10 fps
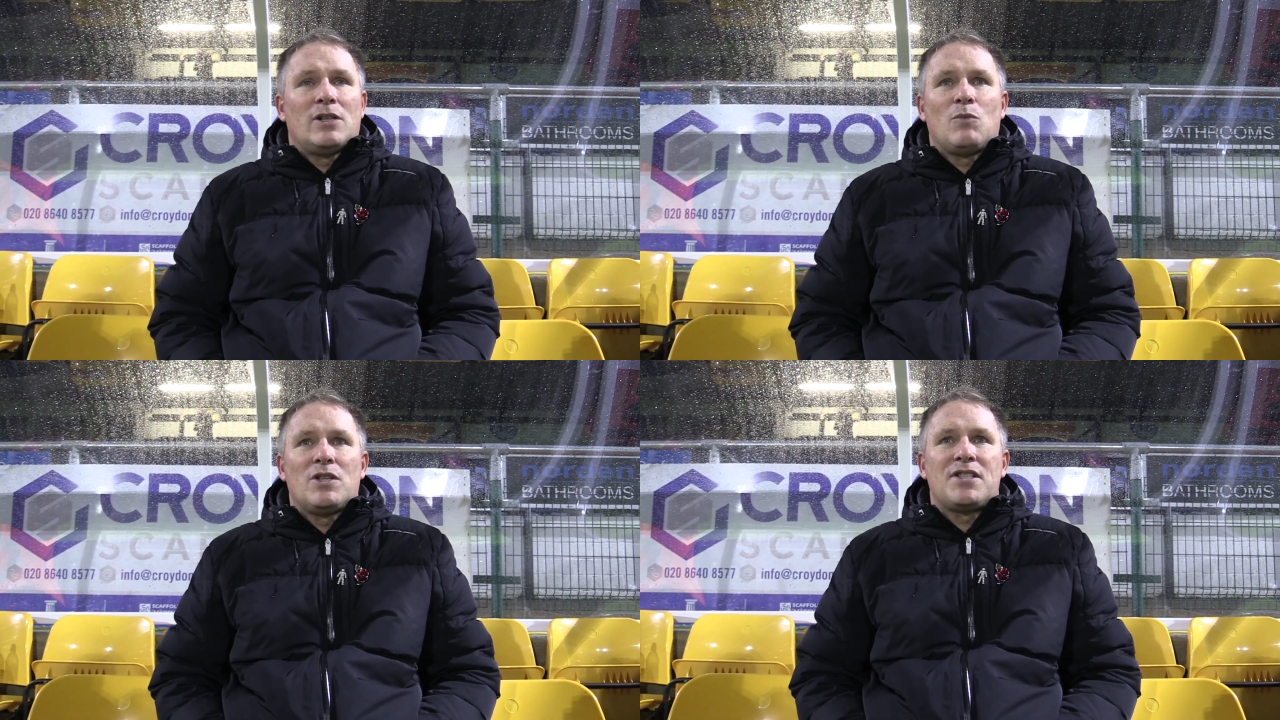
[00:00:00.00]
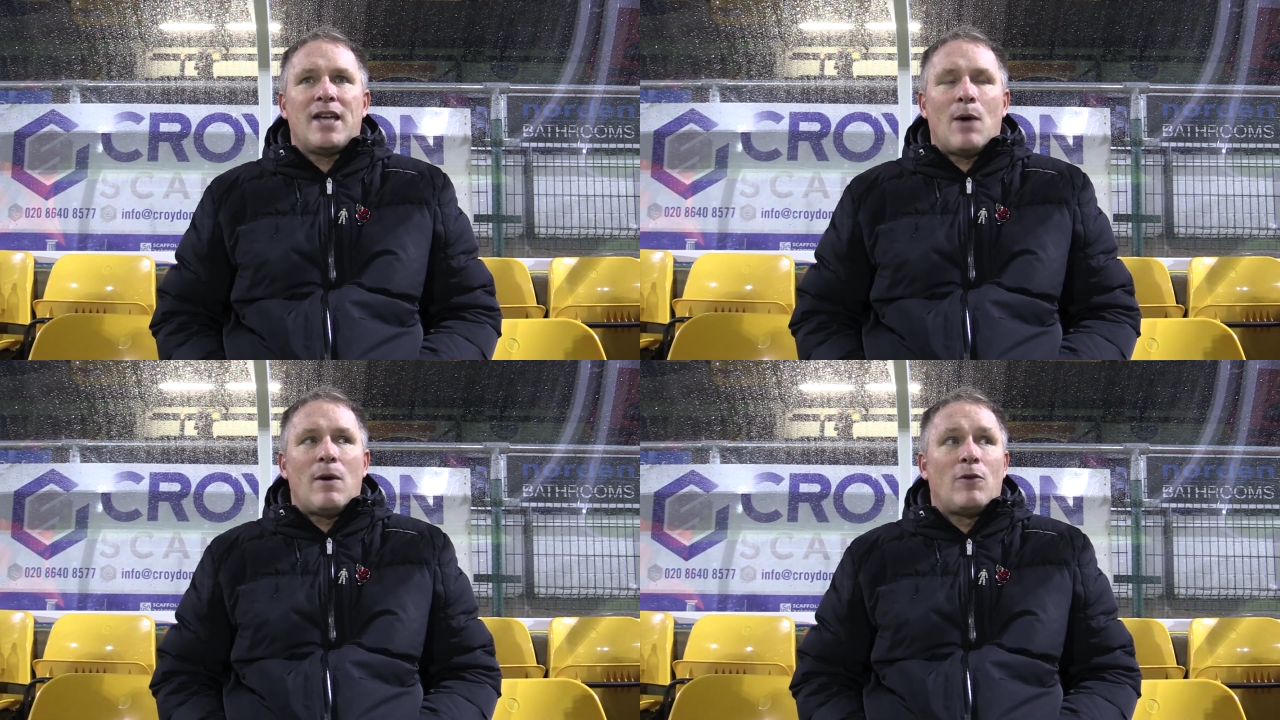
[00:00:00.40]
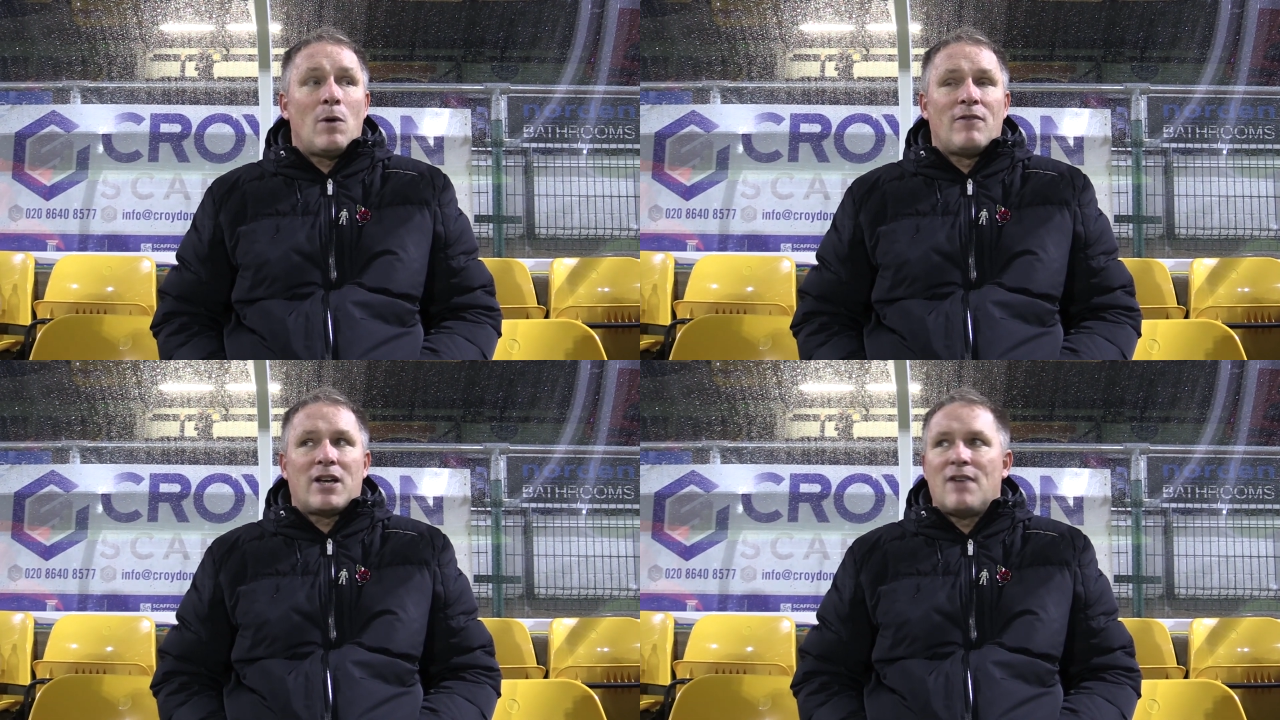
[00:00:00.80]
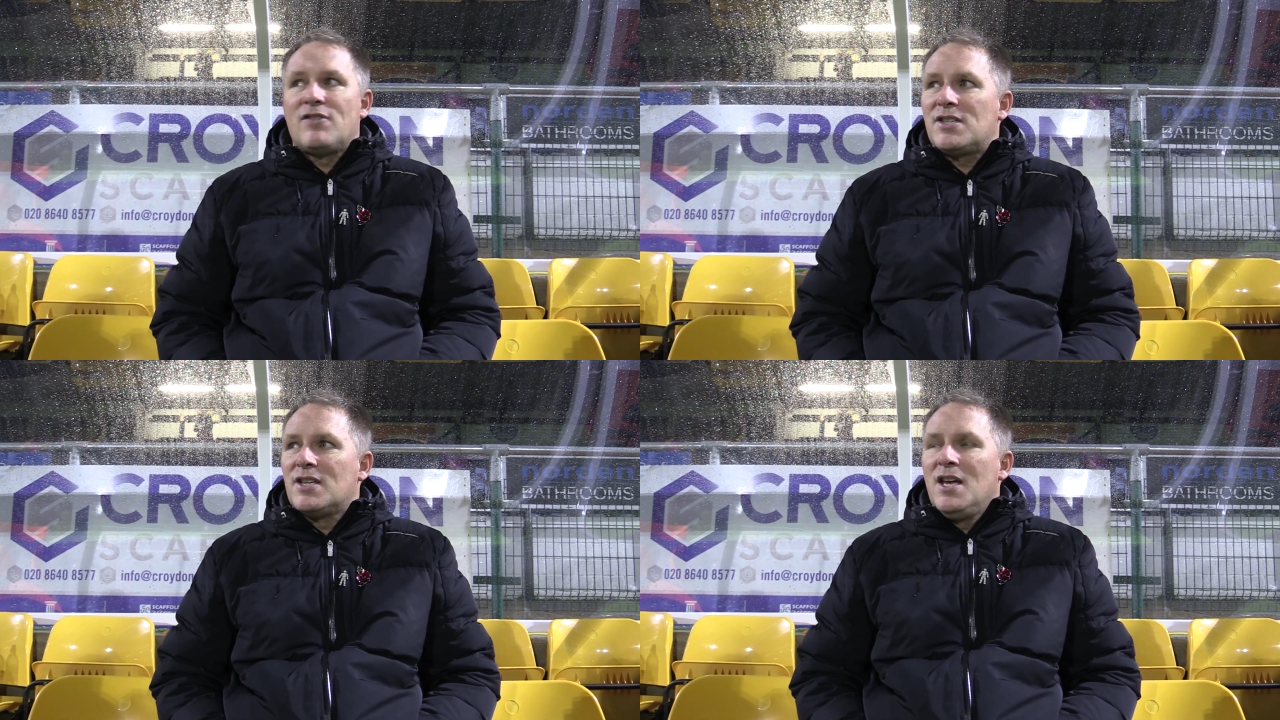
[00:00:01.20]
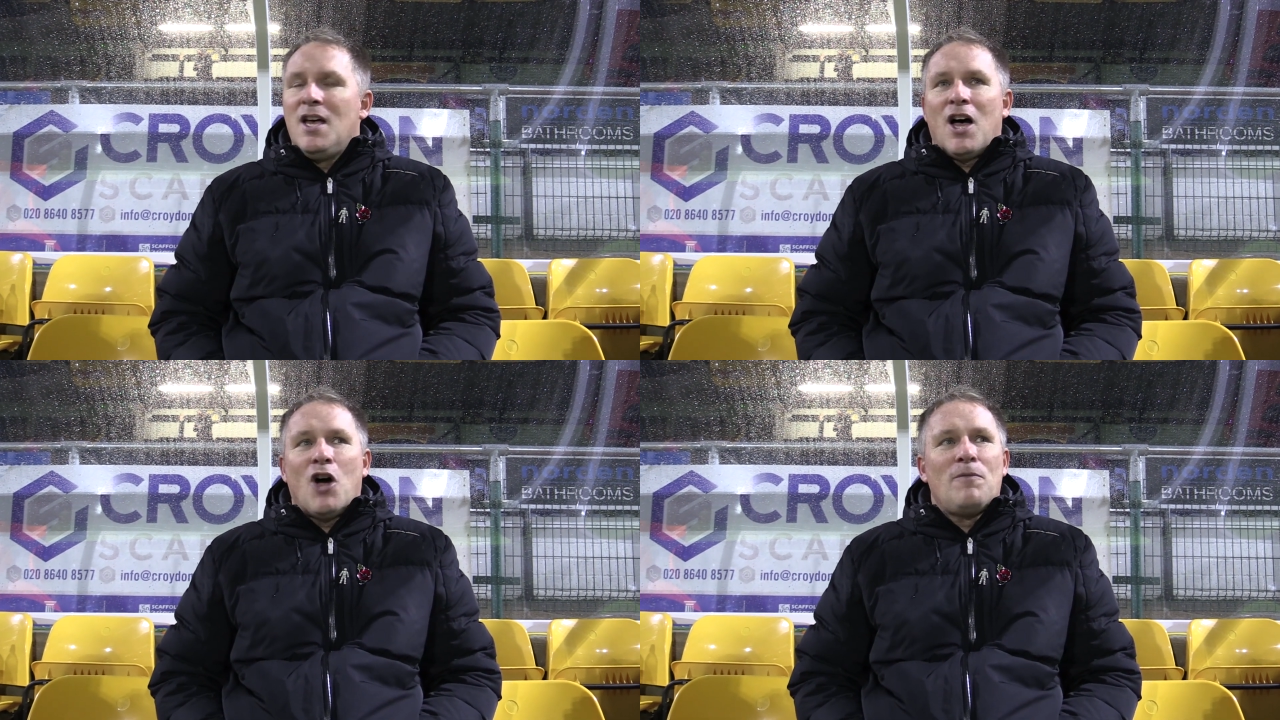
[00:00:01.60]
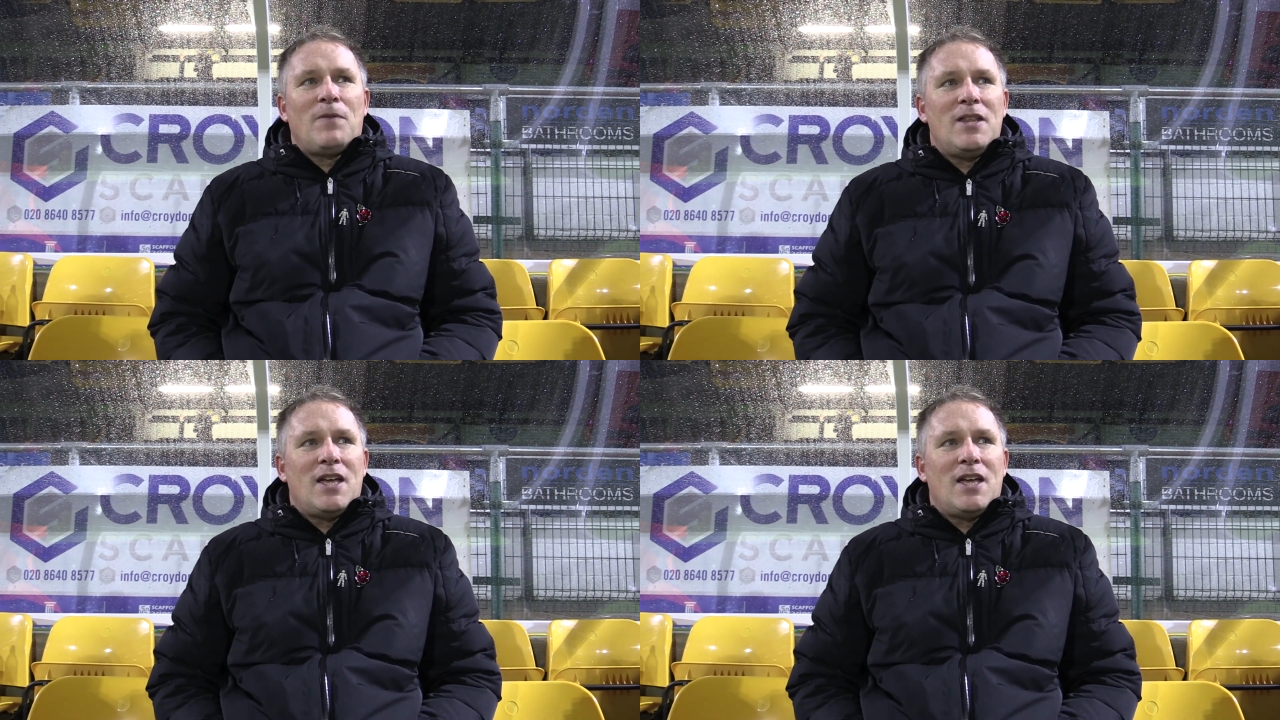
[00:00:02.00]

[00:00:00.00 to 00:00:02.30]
we'll see how everyone recovers. Hopefully